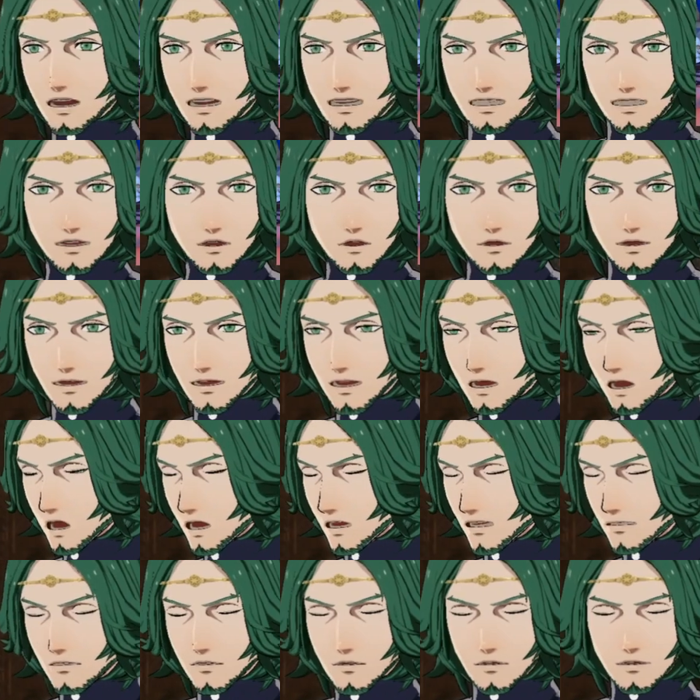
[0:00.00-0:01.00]
That's
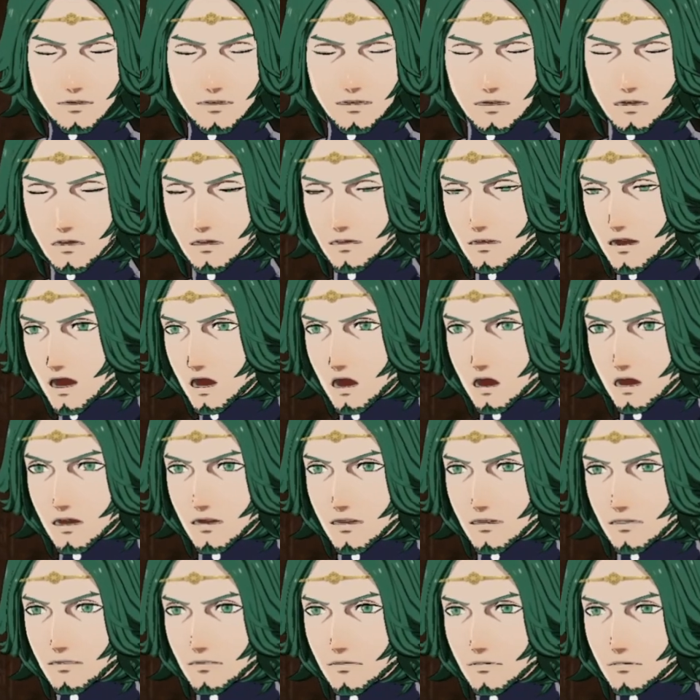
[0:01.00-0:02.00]
quite a vague reply for
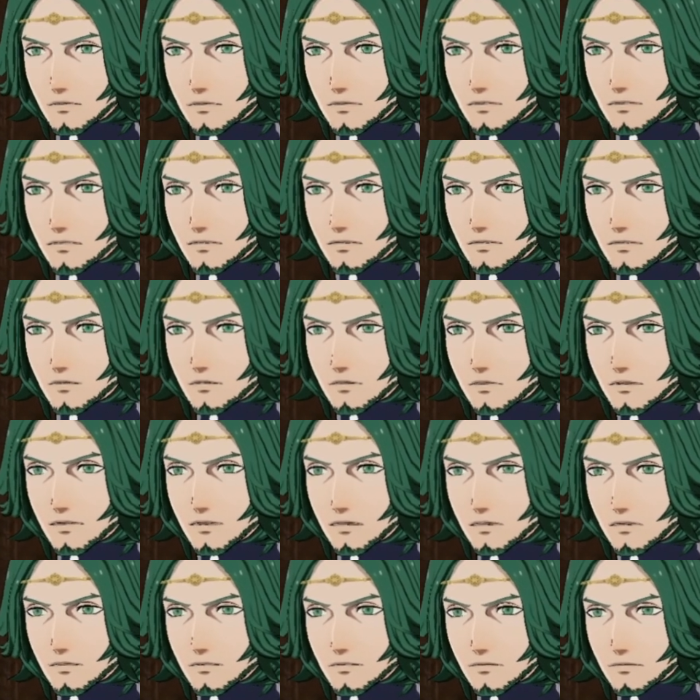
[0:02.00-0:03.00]
such a basic
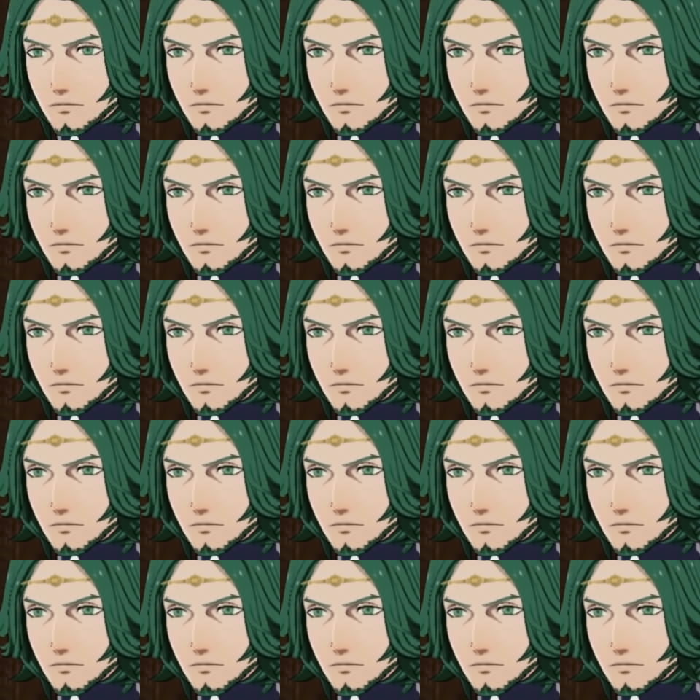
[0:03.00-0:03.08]
question.